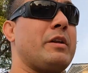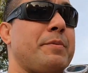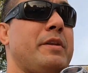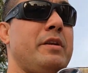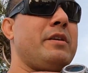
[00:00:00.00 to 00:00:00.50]
up
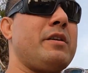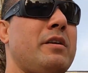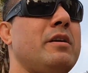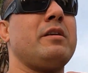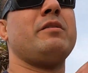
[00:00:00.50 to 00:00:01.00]
in here,
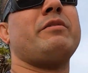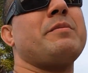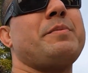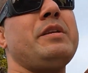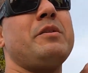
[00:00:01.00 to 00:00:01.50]
and right
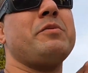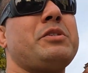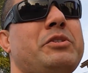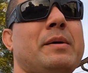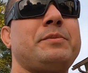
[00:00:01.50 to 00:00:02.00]
up in here where the
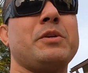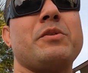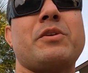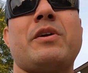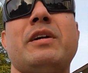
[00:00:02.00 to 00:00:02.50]
straps are
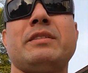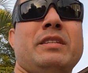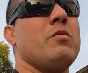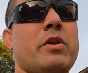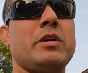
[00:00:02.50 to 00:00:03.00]
going across.
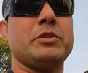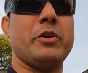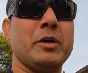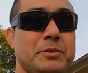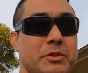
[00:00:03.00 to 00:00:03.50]
What also
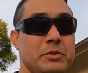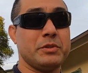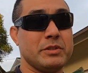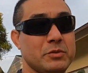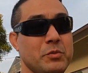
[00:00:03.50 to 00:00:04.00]
helps too
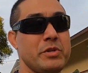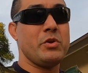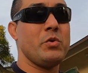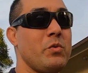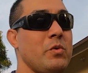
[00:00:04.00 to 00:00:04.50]
is when you